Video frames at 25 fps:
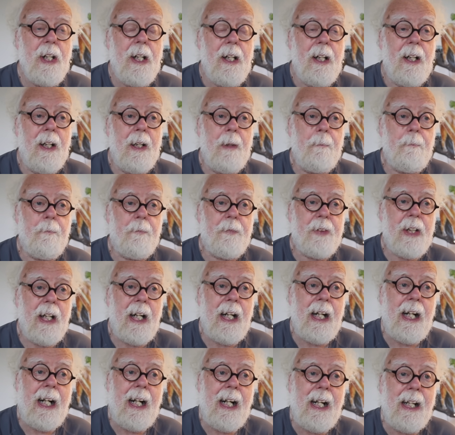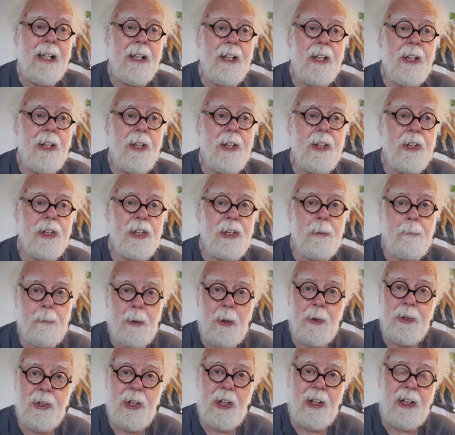Um, and
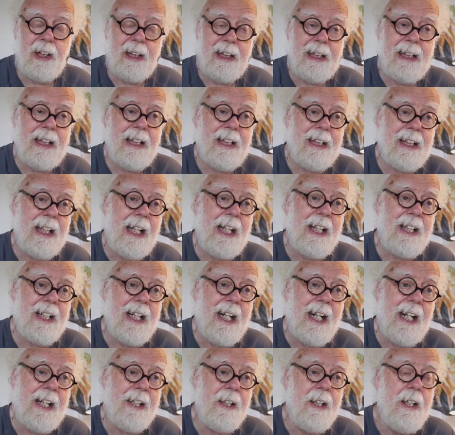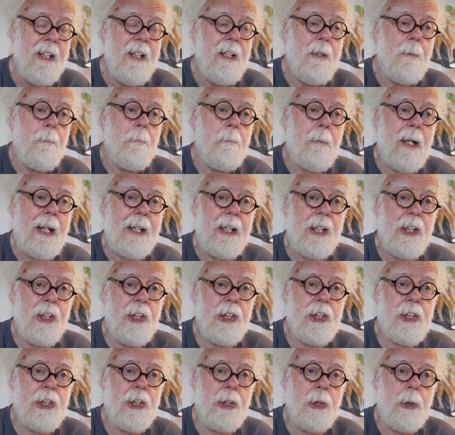supposedly, they then
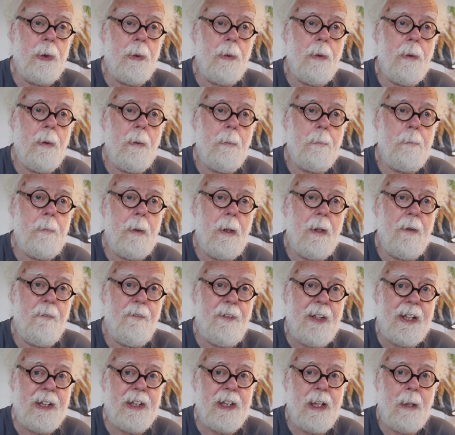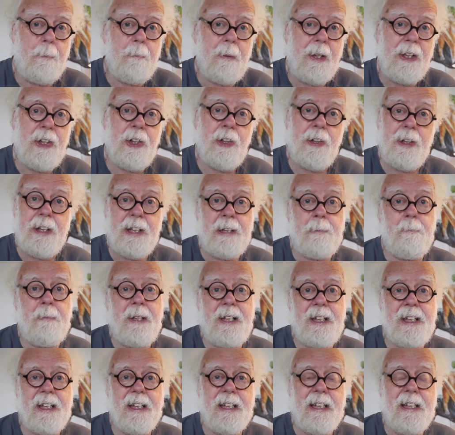managed to fix up a
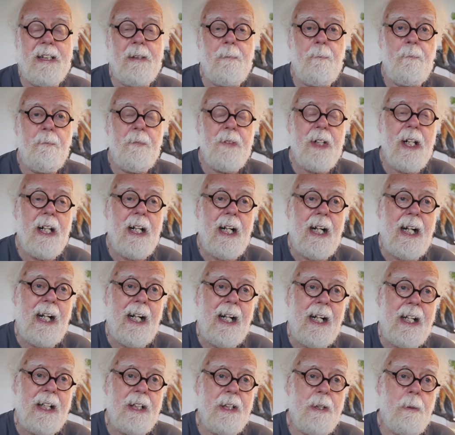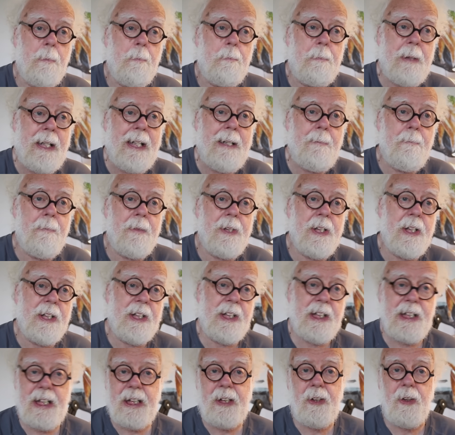transmitter and beamed a
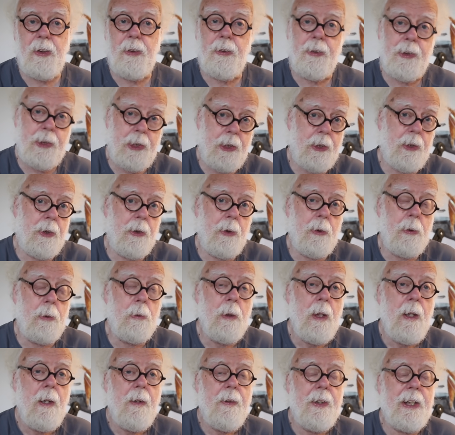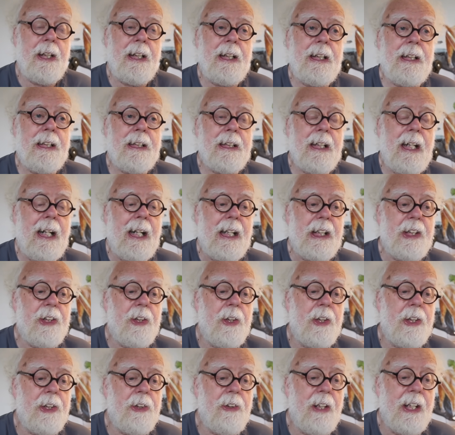signal to these
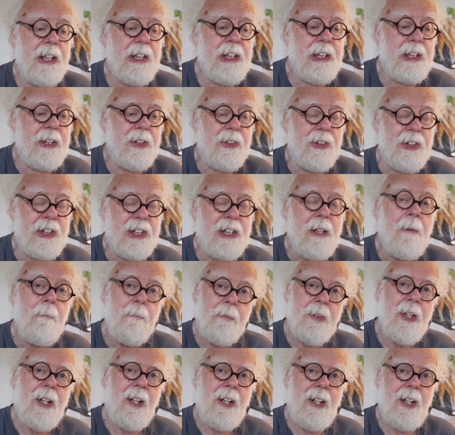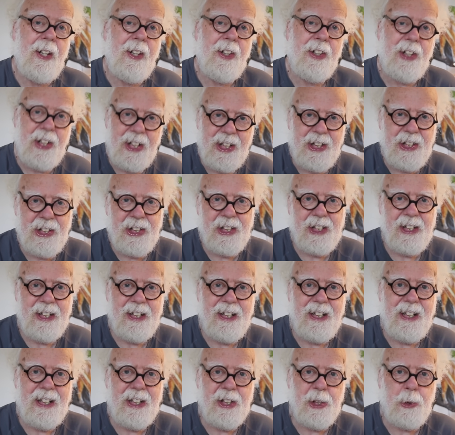extraterrestrials. This
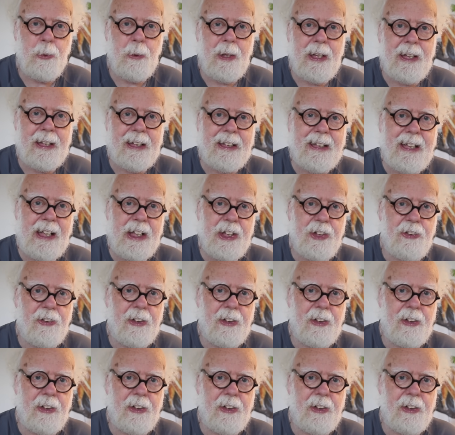is where it gets